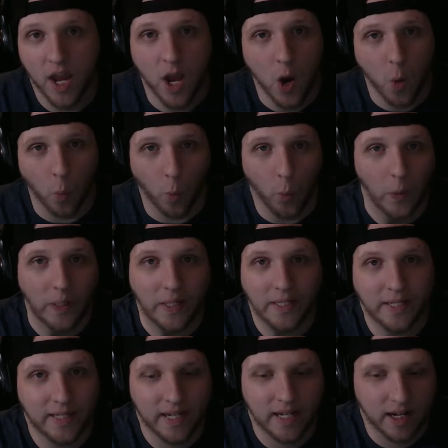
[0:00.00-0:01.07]
What do you
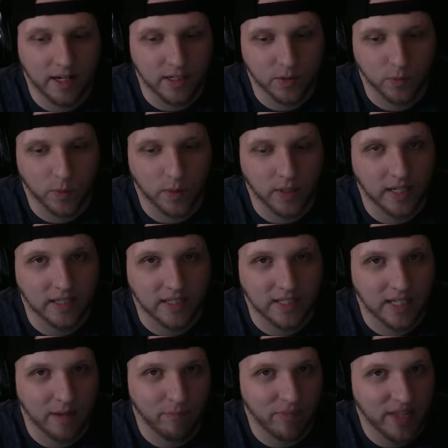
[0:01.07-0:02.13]
get? I just want to get the same
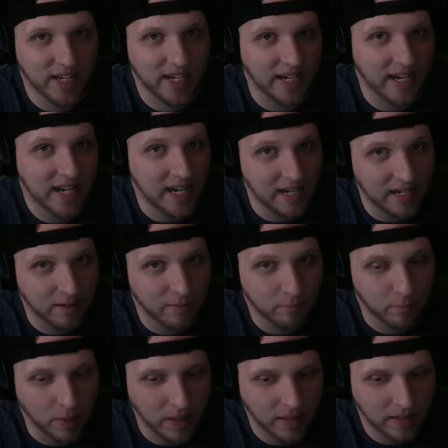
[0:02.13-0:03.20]
thing again,
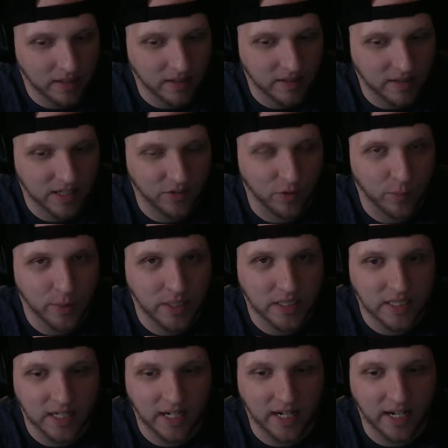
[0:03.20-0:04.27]
but instead of a
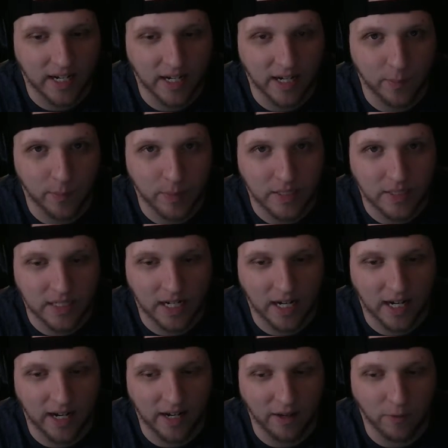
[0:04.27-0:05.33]
PCI
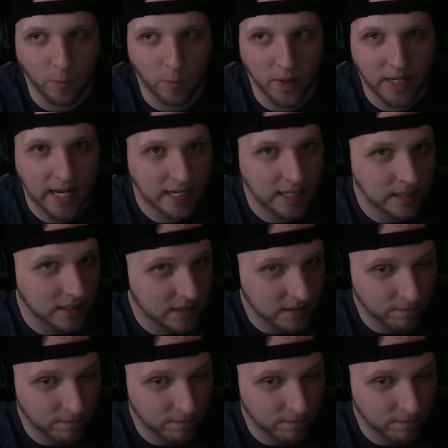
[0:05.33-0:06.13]
1X